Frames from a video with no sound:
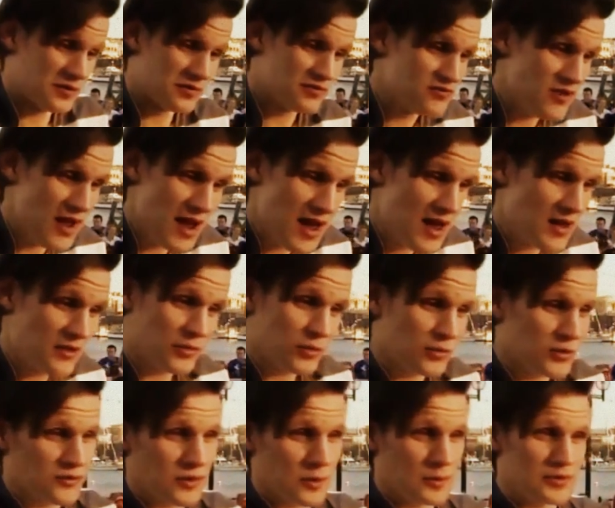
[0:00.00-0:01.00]
those rare
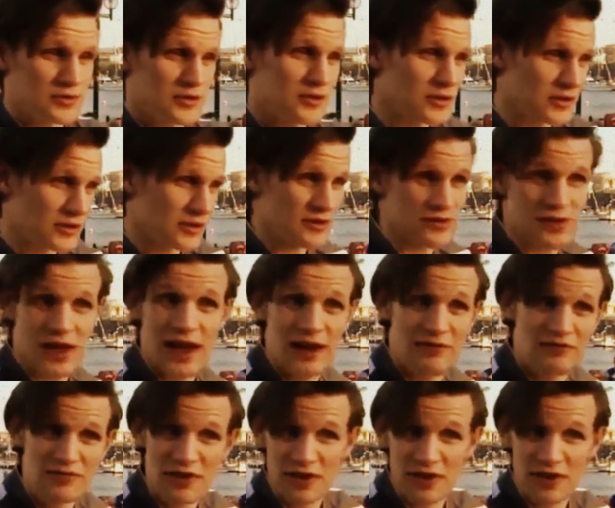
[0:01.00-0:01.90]
sort of opportunities that have